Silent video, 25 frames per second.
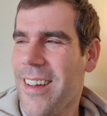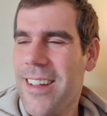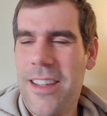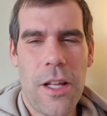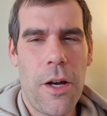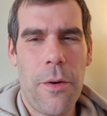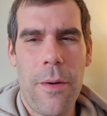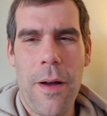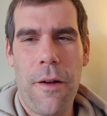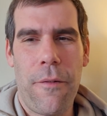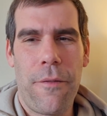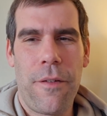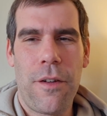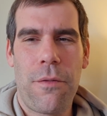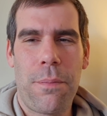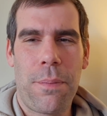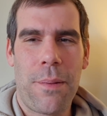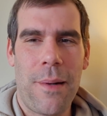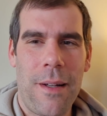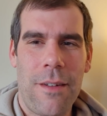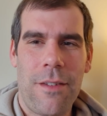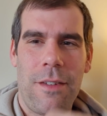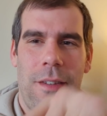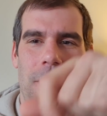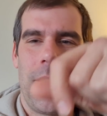No Elvis
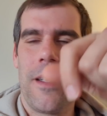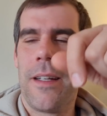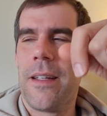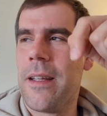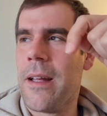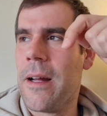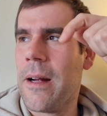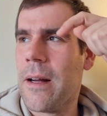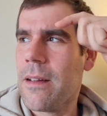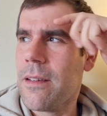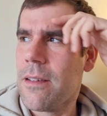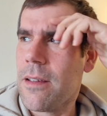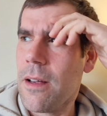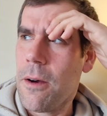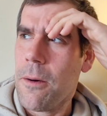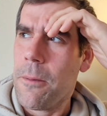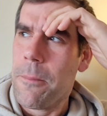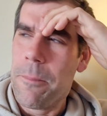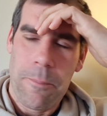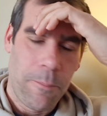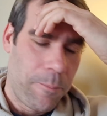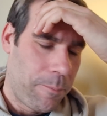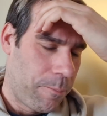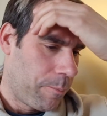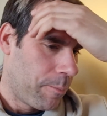Presley in there. So